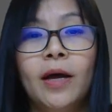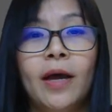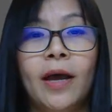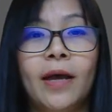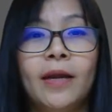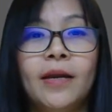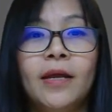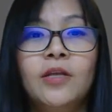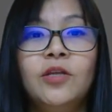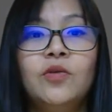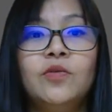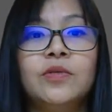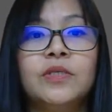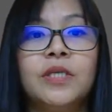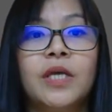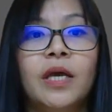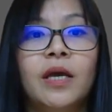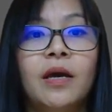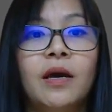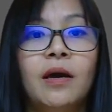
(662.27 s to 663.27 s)
And then you
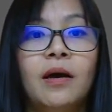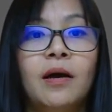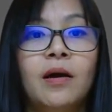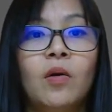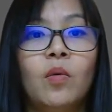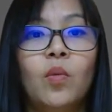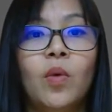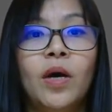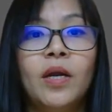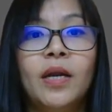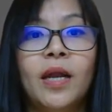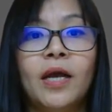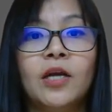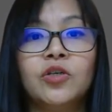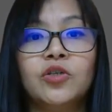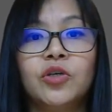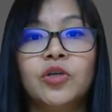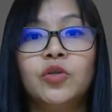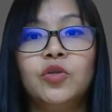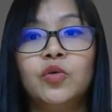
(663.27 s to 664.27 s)
say what
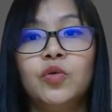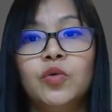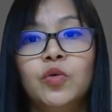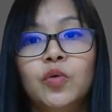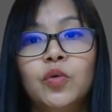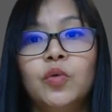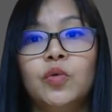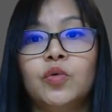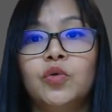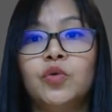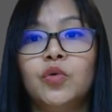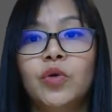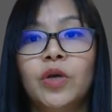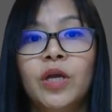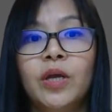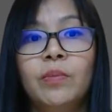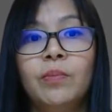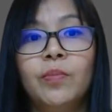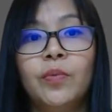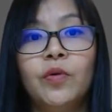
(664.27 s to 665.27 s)
action to do to
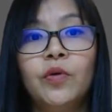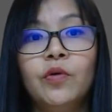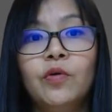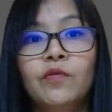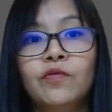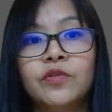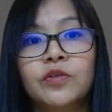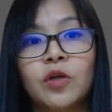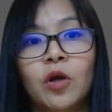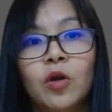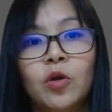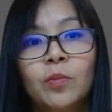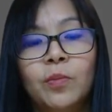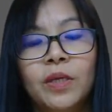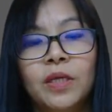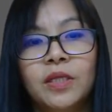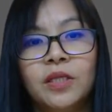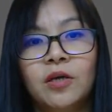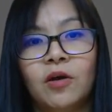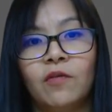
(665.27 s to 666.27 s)
improve
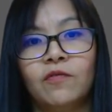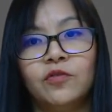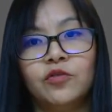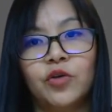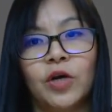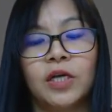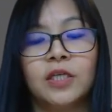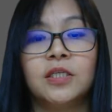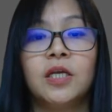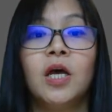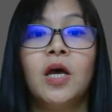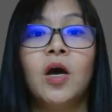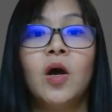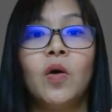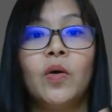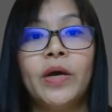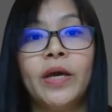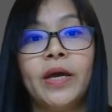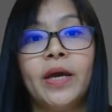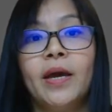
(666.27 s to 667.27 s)
solubility of drugs.
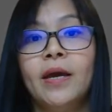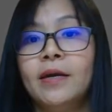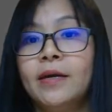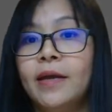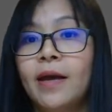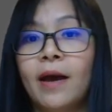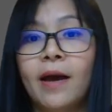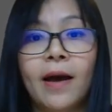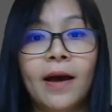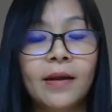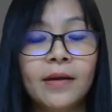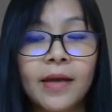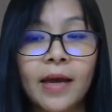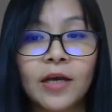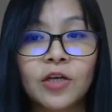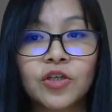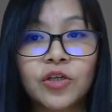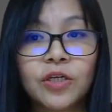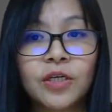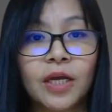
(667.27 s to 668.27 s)
Okay, there are other
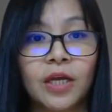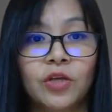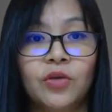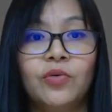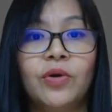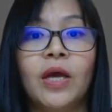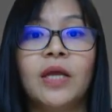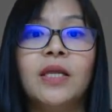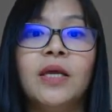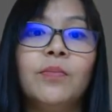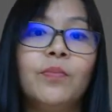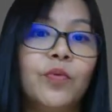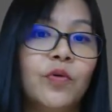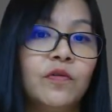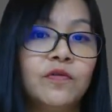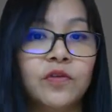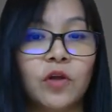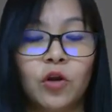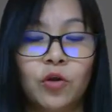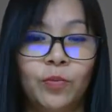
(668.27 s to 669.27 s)
action that you can
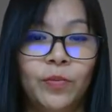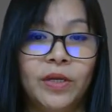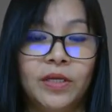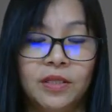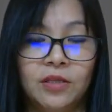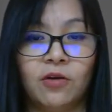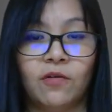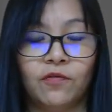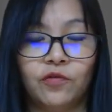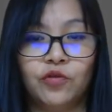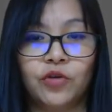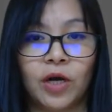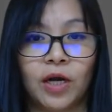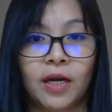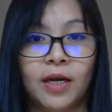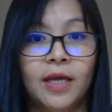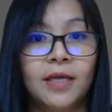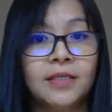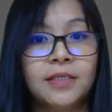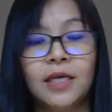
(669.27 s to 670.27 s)
improve solubility of drug.
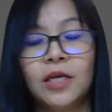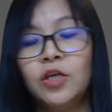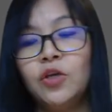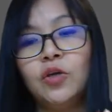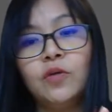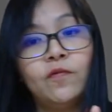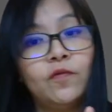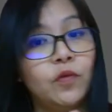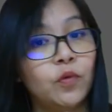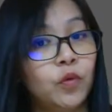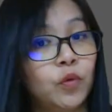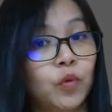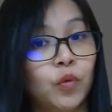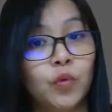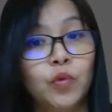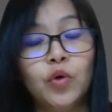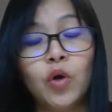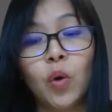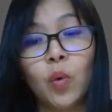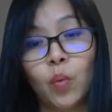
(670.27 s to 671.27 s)
Let's say if you
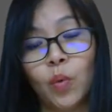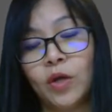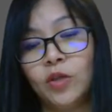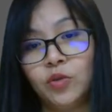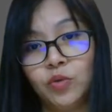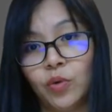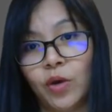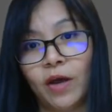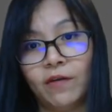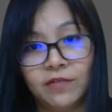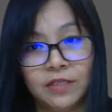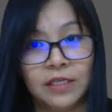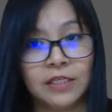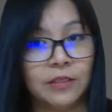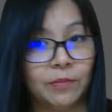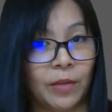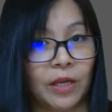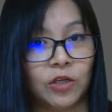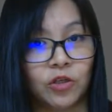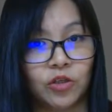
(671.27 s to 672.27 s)
do not want to have
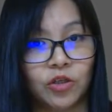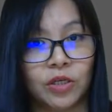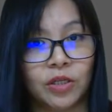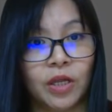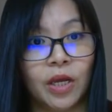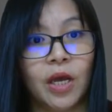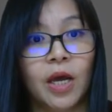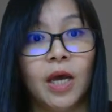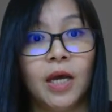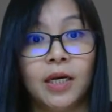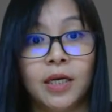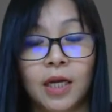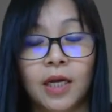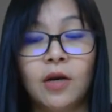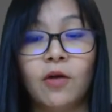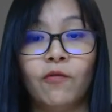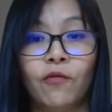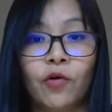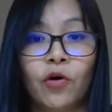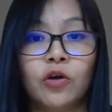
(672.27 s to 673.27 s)
suspension, then
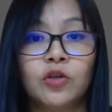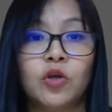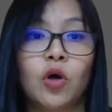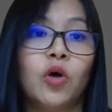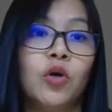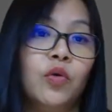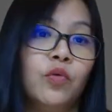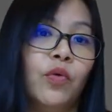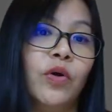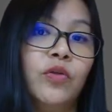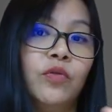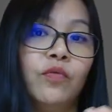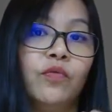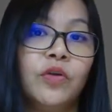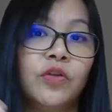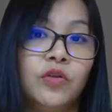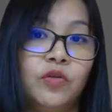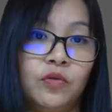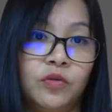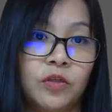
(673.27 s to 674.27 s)
of course, or you want to
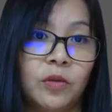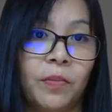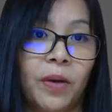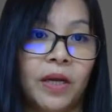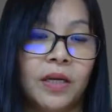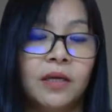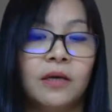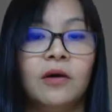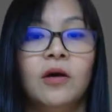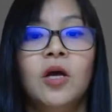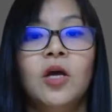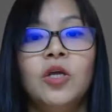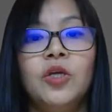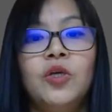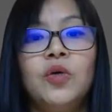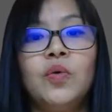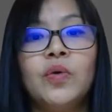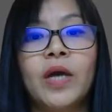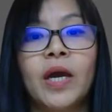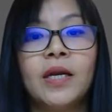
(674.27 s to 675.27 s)
reduce the particle,
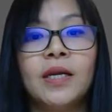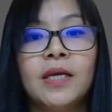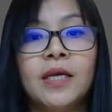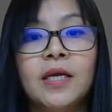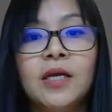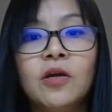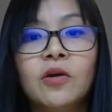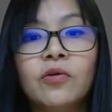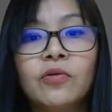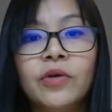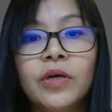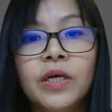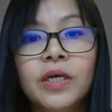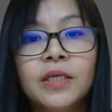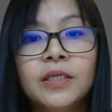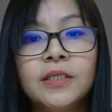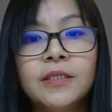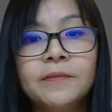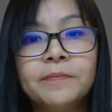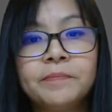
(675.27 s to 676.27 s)
you can
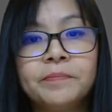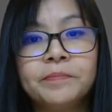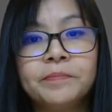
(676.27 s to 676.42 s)
increase